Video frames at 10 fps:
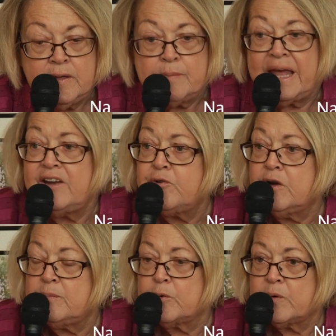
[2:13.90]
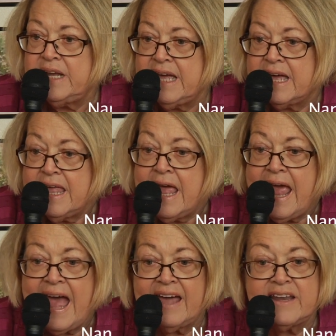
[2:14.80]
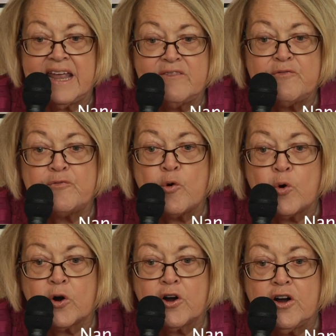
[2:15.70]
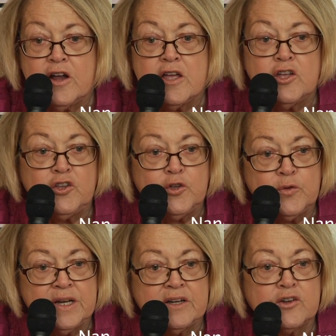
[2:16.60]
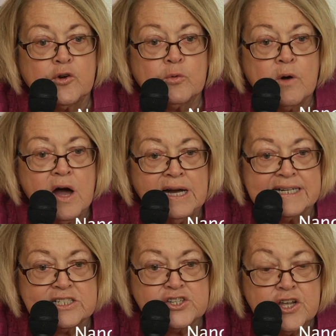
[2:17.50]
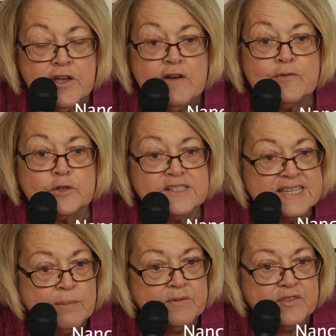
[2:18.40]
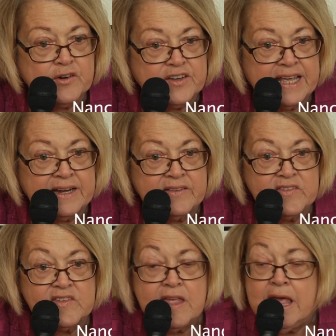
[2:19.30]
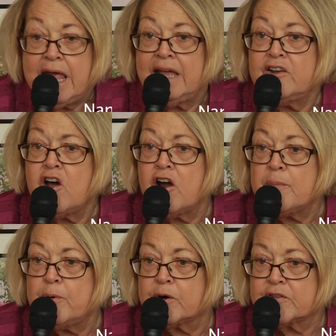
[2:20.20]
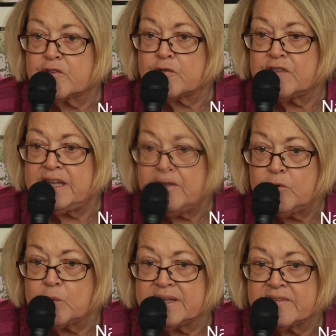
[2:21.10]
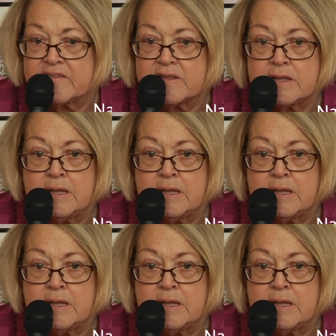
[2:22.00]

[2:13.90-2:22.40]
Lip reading: Pedro and Maria had a 4-unit garage for some of their tenants and carports for the other ones.